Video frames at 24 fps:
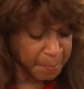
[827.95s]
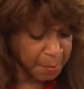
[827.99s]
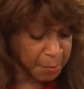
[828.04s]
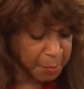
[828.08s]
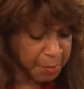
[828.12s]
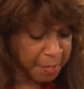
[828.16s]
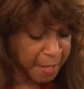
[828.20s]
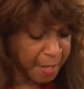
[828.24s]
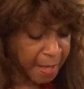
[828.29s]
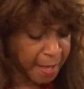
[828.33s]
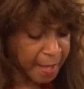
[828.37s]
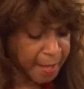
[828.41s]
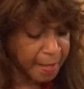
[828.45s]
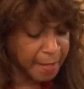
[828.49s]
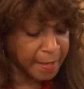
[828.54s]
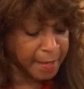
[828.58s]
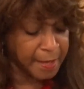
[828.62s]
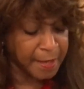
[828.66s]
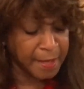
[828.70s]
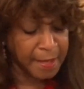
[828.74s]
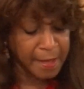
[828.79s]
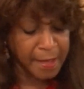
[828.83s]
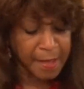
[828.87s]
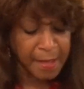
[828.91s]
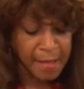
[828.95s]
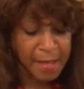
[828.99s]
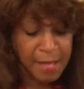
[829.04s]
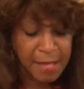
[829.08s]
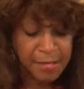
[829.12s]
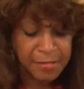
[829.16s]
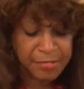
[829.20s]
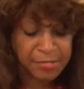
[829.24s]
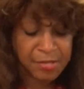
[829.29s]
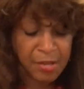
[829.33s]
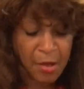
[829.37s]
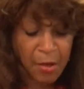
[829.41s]
Okay?
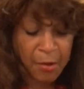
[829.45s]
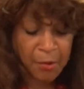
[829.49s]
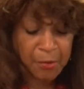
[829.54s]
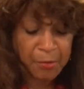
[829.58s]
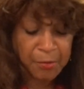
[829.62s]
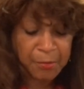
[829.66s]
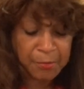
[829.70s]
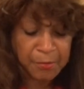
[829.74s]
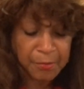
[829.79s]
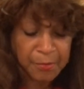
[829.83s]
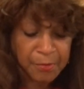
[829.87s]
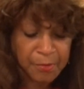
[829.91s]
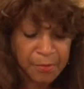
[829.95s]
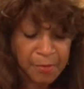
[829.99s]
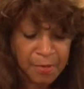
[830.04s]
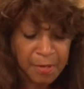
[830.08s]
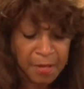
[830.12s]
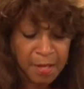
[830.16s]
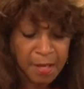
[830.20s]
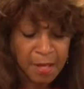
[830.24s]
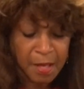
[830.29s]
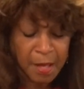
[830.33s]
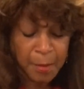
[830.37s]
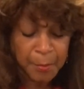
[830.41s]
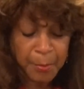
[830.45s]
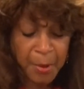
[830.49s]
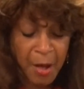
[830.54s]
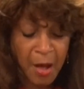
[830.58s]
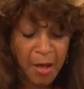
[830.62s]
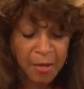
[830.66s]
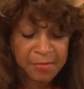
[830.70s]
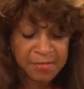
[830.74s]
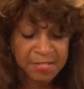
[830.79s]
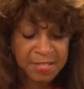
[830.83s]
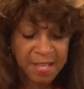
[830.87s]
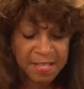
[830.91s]
So,
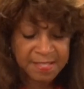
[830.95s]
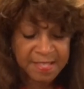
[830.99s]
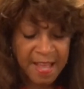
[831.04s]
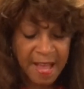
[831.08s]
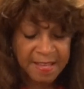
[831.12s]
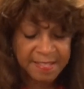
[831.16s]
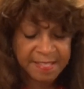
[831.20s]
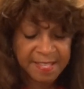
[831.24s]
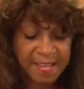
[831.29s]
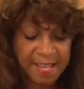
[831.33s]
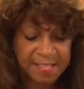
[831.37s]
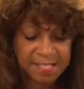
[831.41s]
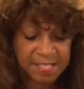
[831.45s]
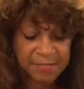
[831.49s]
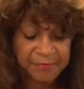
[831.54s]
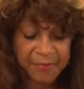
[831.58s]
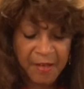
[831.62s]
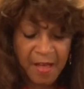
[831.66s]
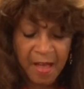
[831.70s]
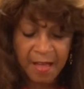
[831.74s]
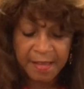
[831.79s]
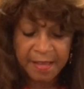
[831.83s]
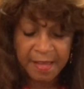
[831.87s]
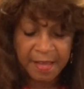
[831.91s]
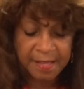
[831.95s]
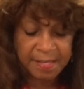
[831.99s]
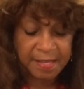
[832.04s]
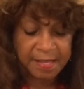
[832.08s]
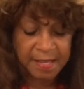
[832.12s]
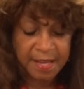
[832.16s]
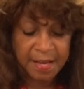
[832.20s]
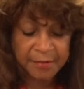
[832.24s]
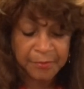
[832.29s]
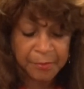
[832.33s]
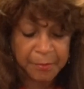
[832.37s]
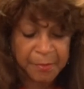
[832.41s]
Paul says, I testify again
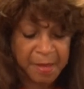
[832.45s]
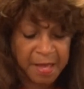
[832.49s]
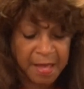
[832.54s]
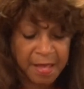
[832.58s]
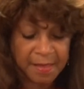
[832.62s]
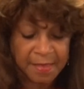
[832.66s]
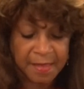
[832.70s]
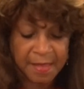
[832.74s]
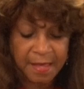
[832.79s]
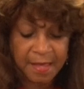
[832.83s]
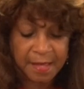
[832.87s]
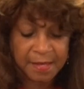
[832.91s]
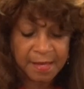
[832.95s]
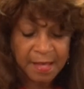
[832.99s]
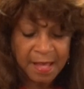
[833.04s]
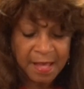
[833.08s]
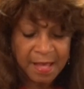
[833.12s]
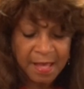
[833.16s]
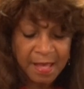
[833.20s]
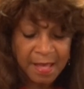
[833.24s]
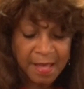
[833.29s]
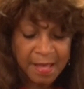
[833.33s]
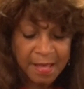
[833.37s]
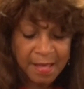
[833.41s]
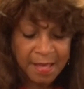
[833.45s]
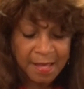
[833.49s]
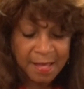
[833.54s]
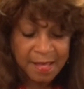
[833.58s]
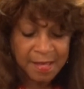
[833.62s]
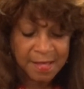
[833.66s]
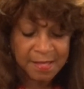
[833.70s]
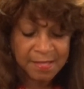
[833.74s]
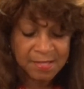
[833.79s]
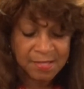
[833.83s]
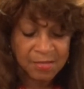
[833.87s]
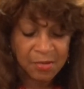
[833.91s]
in every man that
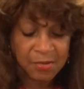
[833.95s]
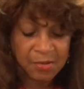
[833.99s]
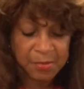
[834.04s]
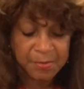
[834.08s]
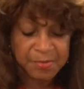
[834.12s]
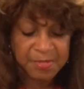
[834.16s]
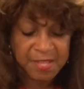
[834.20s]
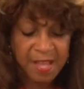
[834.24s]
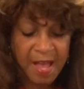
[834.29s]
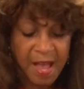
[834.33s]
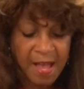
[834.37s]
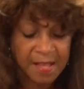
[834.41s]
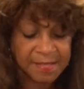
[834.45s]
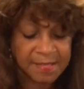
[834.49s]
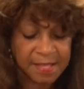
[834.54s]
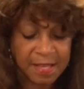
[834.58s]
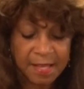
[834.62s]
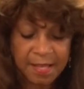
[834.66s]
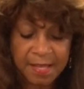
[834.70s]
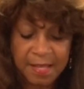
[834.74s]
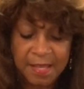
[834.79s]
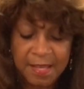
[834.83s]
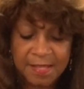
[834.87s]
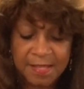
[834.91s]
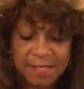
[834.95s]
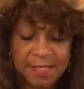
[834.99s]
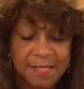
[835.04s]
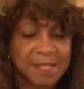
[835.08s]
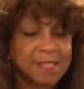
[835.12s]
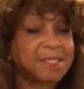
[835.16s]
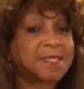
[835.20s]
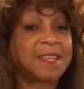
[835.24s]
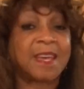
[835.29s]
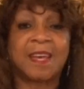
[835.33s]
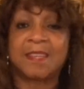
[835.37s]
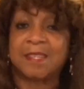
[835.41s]
is circumcised that he is a
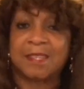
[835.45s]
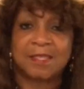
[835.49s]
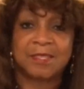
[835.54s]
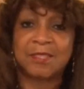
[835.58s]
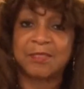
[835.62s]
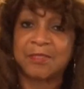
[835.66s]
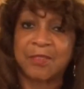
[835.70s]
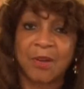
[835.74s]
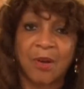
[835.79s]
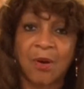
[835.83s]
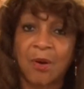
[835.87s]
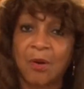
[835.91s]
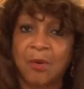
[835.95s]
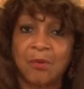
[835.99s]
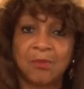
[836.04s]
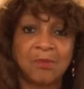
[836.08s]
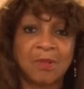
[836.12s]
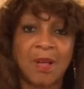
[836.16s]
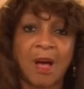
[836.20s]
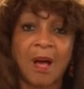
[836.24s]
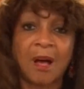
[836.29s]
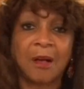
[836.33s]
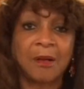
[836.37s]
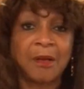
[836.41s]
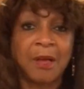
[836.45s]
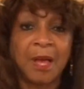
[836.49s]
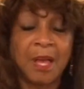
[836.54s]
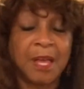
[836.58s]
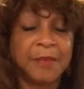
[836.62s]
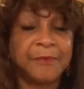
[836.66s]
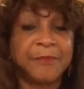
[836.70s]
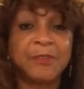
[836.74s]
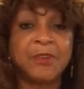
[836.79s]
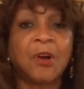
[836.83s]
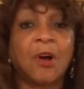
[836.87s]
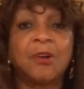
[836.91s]
debtor to the whole law.
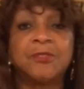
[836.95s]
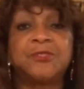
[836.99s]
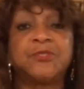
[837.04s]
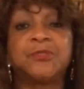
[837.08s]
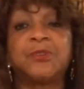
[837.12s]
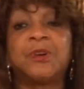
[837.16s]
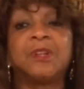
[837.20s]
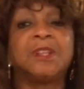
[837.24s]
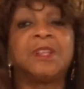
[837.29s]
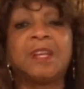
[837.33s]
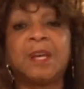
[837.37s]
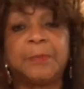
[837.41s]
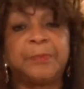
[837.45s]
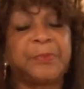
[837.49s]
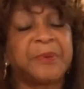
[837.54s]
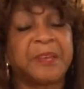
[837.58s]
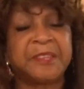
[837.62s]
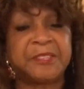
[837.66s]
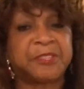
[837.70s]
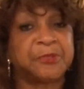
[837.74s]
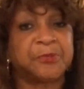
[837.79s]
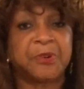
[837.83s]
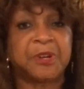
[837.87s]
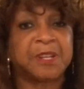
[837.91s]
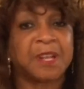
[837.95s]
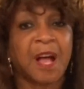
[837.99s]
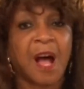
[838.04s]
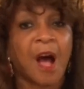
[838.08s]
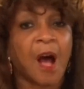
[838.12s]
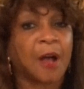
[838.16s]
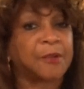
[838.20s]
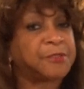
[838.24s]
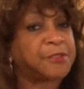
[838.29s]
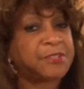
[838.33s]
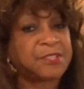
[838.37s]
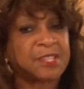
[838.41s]
If you're going to do a little bit, do it
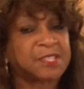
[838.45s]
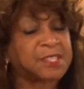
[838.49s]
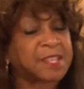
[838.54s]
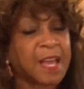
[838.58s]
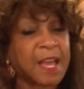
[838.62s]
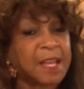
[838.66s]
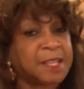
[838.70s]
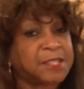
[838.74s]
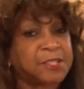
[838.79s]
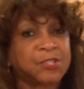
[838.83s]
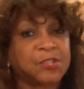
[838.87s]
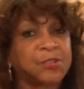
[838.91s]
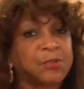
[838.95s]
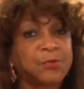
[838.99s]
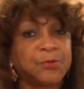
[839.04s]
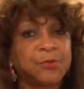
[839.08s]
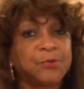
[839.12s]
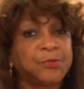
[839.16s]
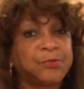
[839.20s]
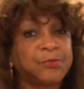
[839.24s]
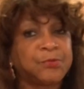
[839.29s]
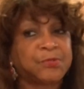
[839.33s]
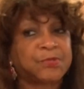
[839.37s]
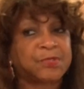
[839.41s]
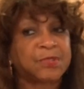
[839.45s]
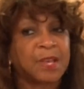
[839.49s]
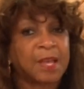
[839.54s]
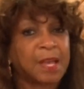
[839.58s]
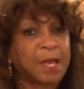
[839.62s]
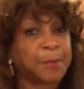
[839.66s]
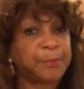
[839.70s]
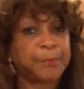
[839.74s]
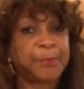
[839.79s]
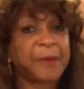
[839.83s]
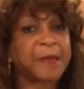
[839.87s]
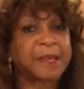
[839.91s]
all. You just can't choose
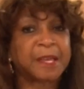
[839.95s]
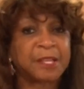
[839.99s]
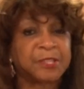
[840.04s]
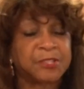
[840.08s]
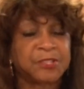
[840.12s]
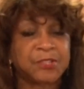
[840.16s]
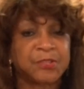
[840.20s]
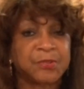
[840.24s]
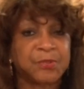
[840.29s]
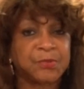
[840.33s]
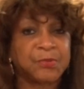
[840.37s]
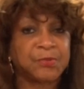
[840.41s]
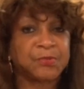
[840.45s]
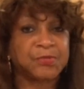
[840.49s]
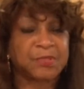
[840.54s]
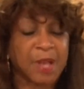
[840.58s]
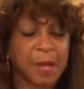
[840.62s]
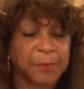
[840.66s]
and pick and choose.